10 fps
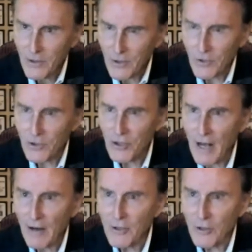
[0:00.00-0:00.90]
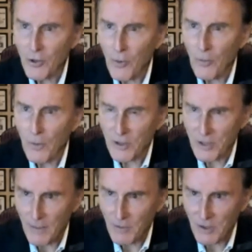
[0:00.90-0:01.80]
So challenge your own
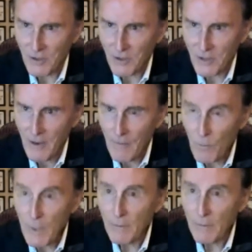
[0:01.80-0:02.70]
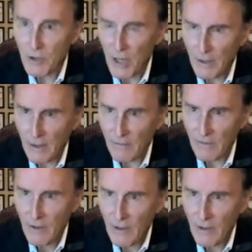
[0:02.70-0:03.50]
perceptions. Be objective.